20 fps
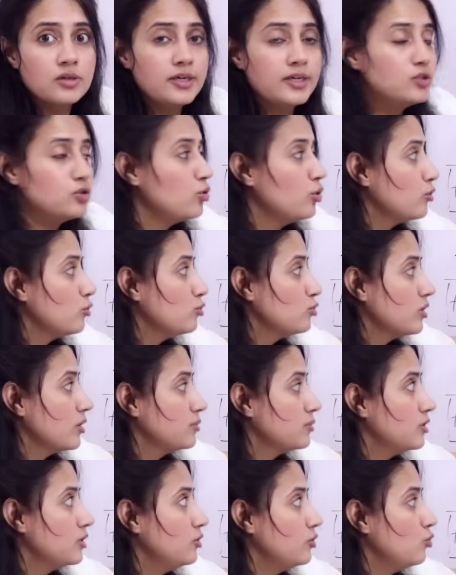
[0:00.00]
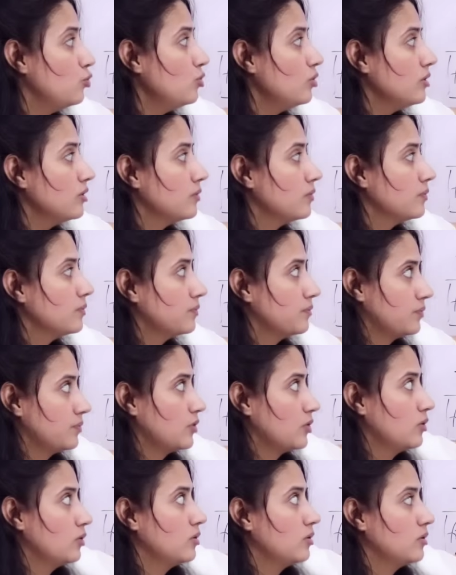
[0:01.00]
it is going to substitute
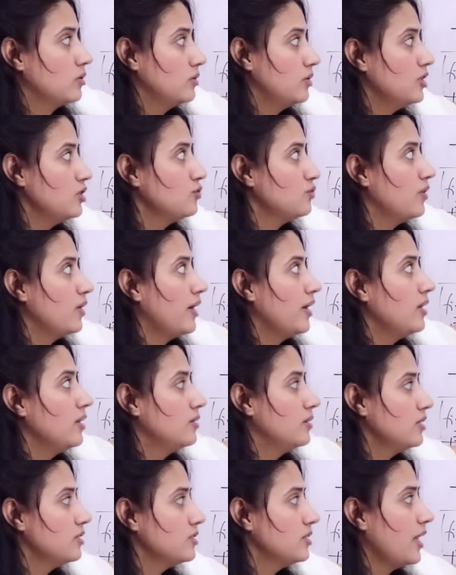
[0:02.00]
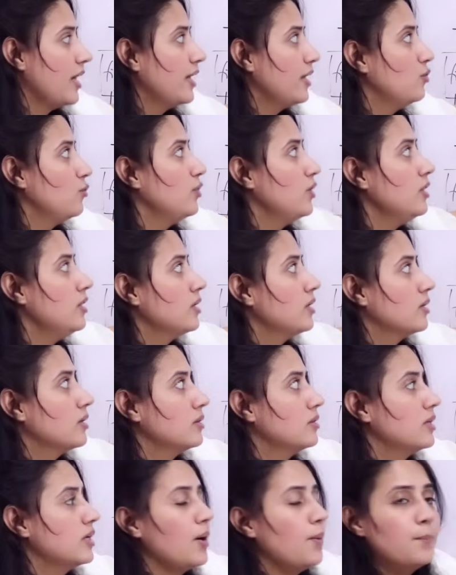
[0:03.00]
this file, this line with
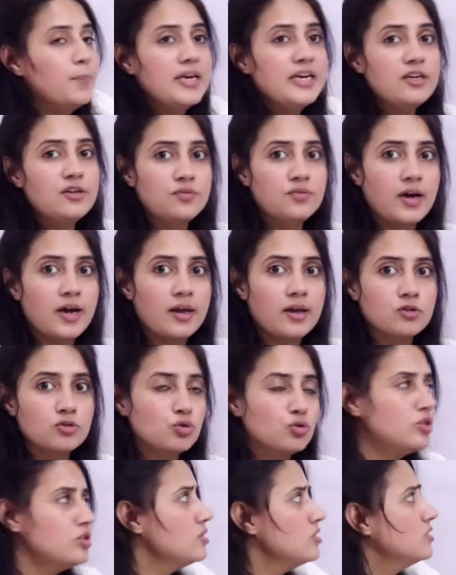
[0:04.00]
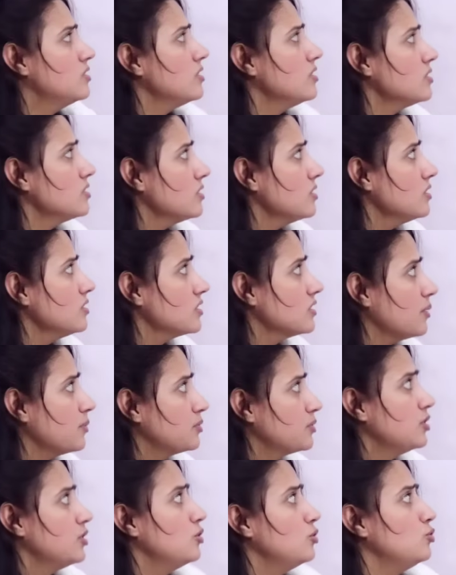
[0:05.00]
the complete file. So this is just a
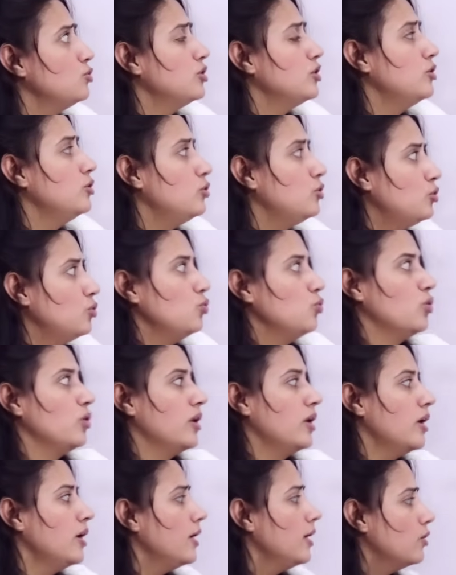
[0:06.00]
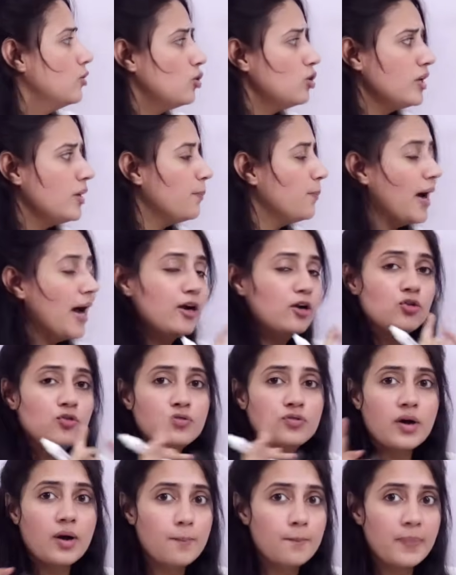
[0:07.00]
substitution tool, not a part
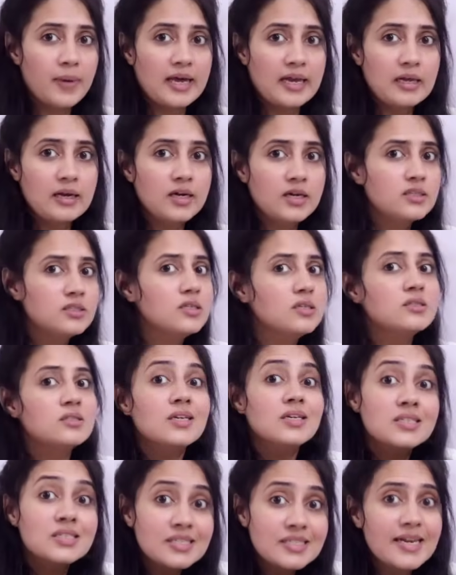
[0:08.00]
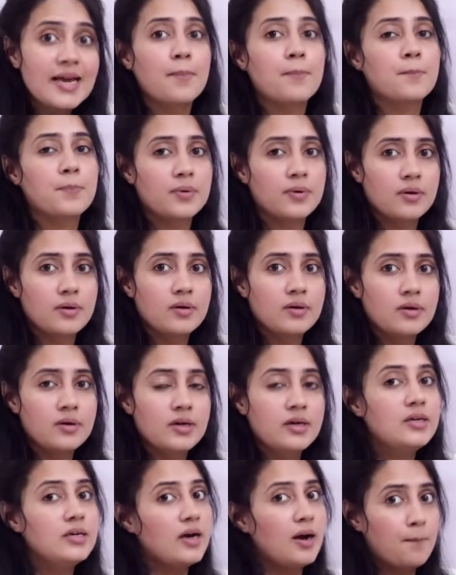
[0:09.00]
of compiler. It's just a step
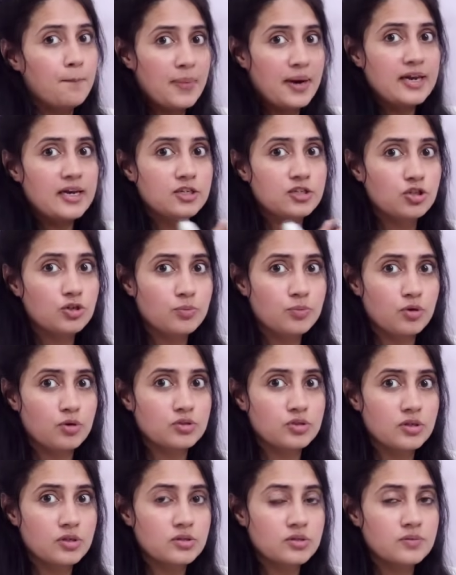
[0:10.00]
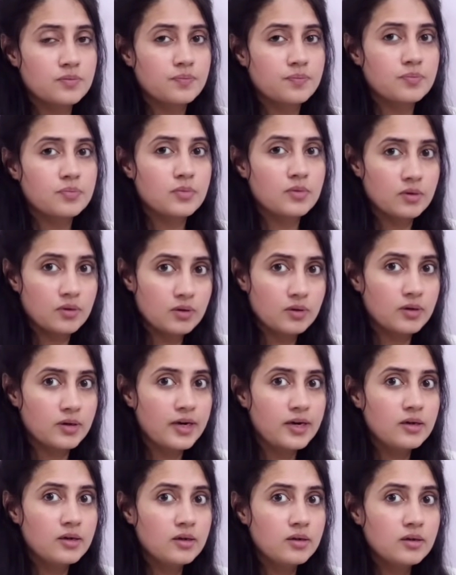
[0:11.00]
in compilation process,
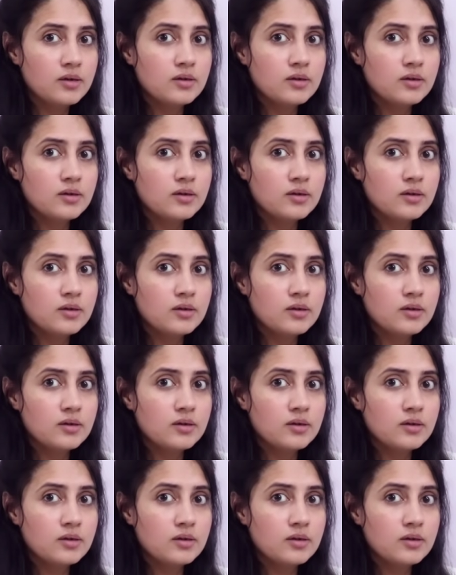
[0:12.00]
right?